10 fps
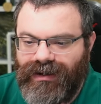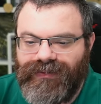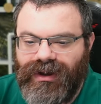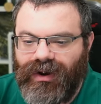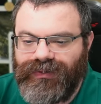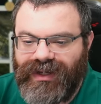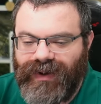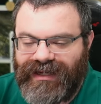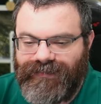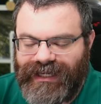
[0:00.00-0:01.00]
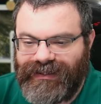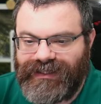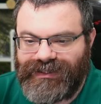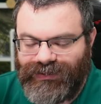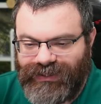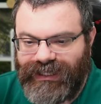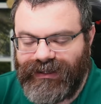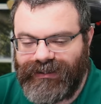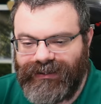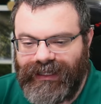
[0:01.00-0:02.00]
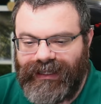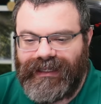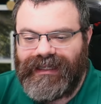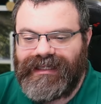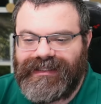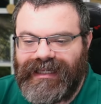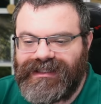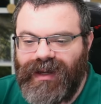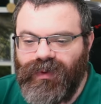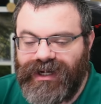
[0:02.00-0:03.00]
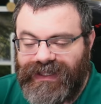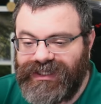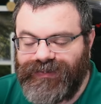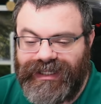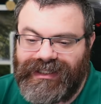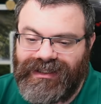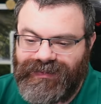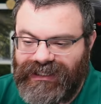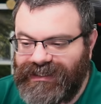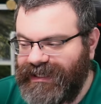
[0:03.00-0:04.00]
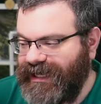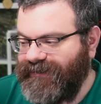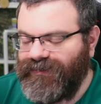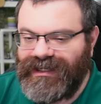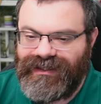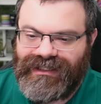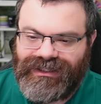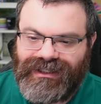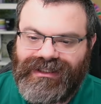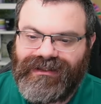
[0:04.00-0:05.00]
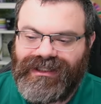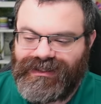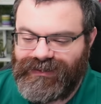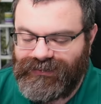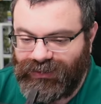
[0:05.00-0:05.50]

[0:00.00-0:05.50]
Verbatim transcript: the only way to make this unique is somewhere in these green cells, we need to give one of the digits at least.